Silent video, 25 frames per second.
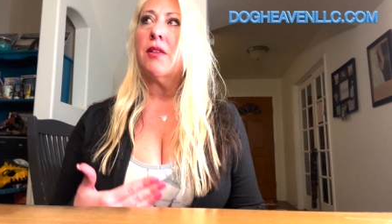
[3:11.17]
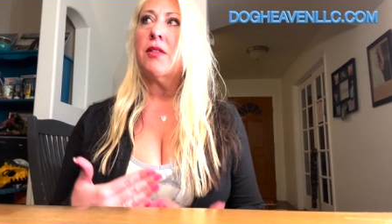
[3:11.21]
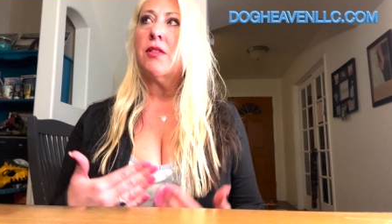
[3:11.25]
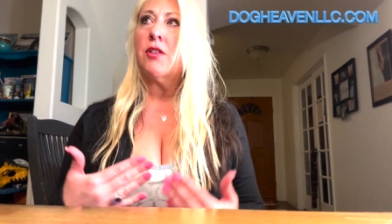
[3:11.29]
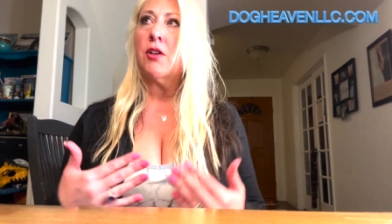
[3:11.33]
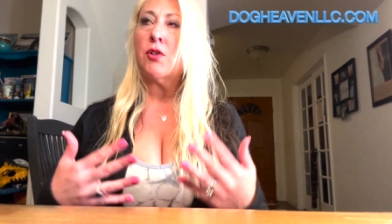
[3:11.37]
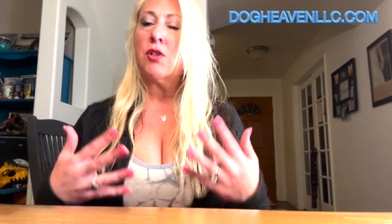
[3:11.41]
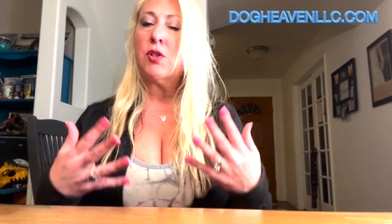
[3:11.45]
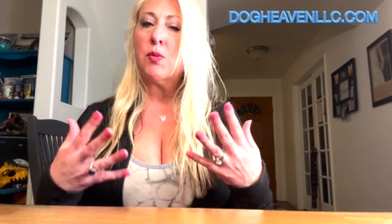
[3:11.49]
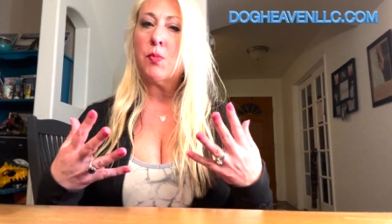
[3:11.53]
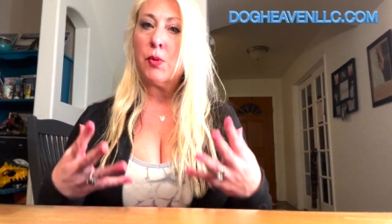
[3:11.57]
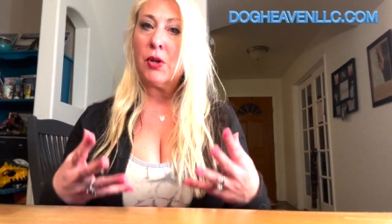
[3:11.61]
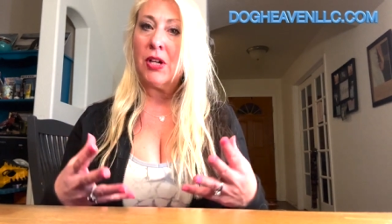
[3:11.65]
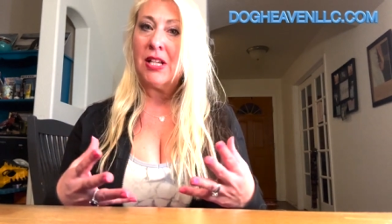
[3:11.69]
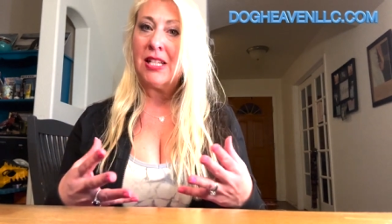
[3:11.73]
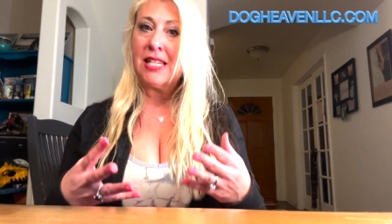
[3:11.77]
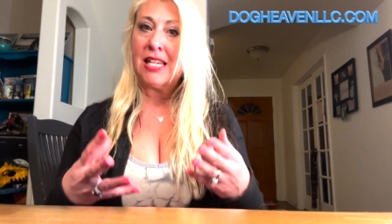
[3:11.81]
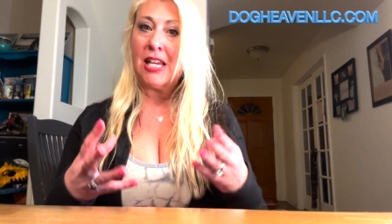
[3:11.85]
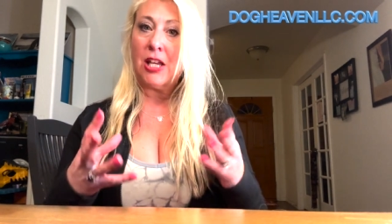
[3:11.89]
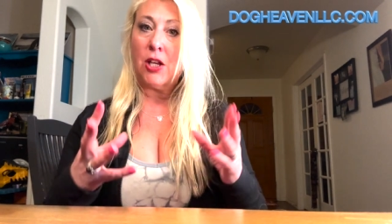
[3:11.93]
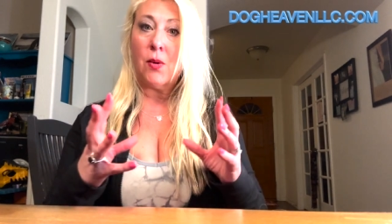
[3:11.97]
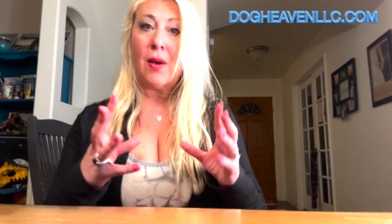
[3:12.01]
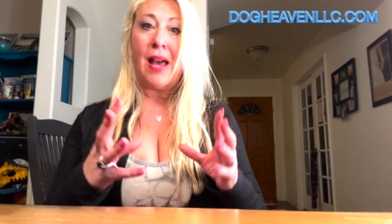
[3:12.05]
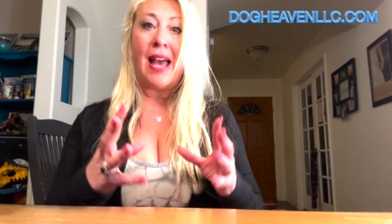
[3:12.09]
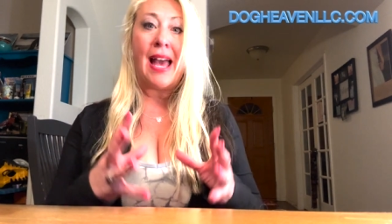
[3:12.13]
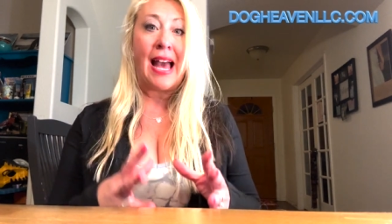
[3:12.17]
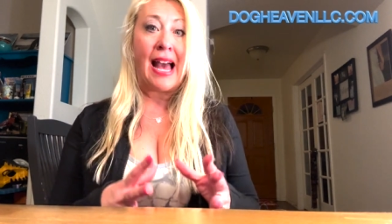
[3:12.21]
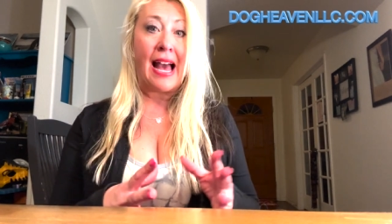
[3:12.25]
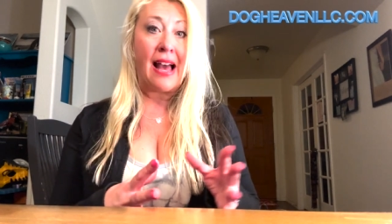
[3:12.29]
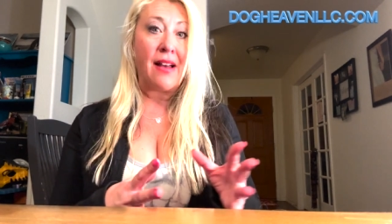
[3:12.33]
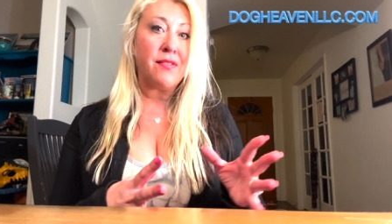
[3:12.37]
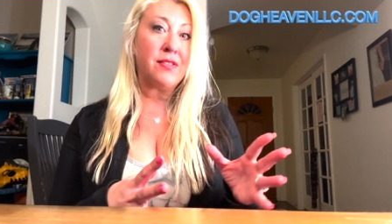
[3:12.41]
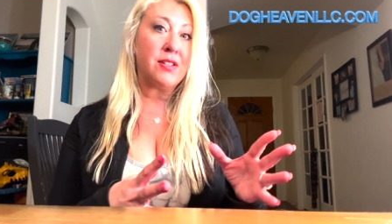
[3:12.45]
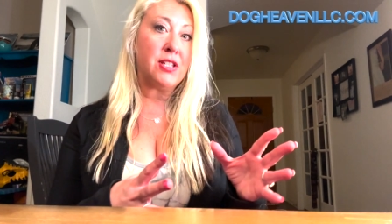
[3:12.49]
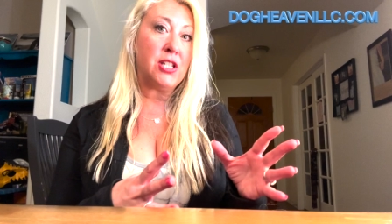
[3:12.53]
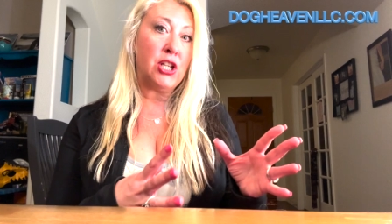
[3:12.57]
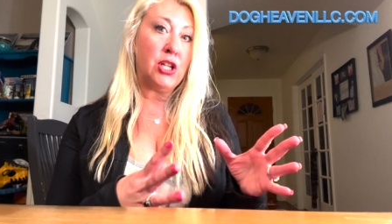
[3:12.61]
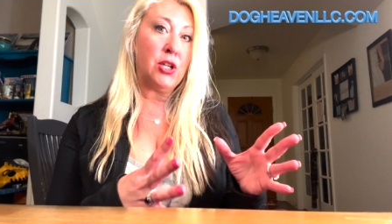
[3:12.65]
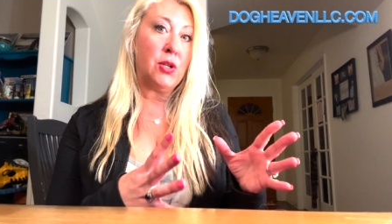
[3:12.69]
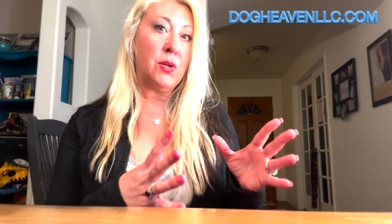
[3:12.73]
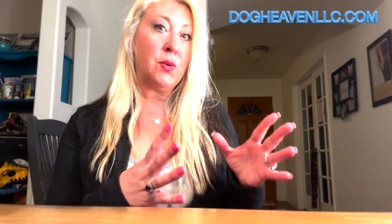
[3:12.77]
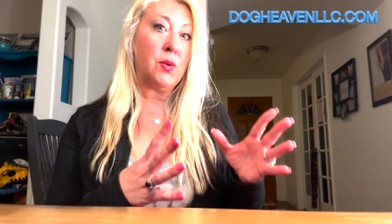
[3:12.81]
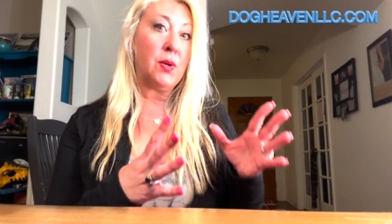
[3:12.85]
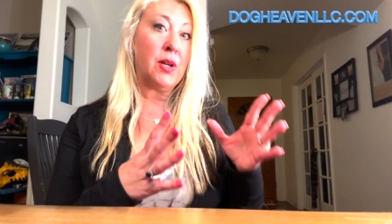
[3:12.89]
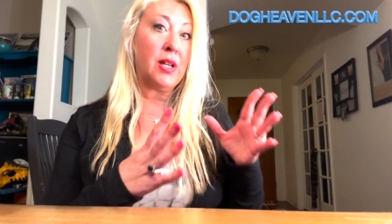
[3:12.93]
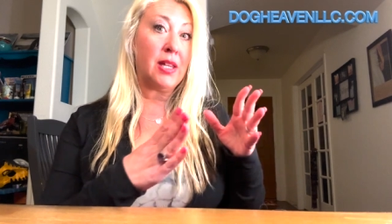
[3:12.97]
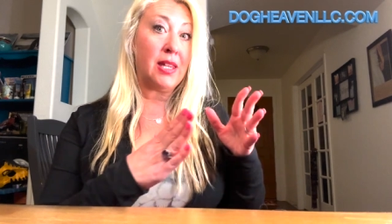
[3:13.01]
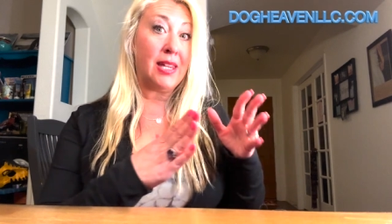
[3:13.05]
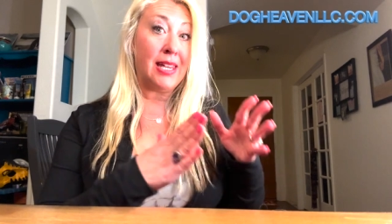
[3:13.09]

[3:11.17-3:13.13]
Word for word: those breeds that you have to